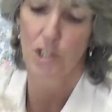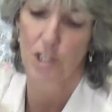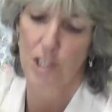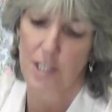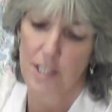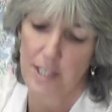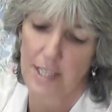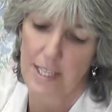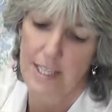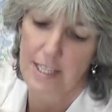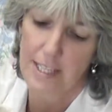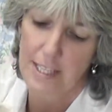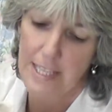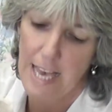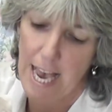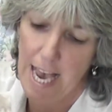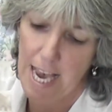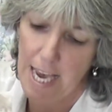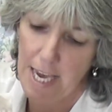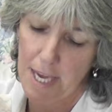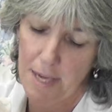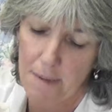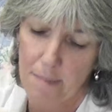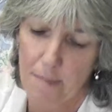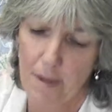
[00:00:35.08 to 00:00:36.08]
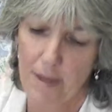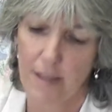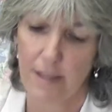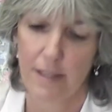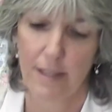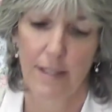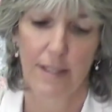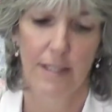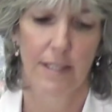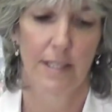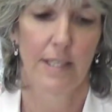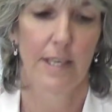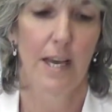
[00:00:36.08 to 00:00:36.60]
is the same
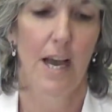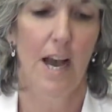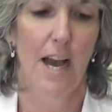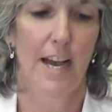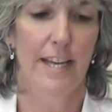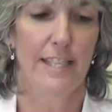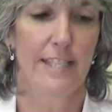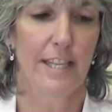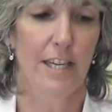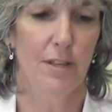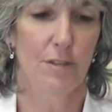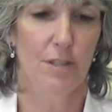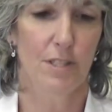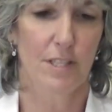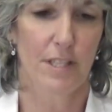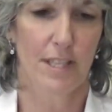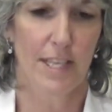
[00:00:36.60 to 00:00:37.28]
idea as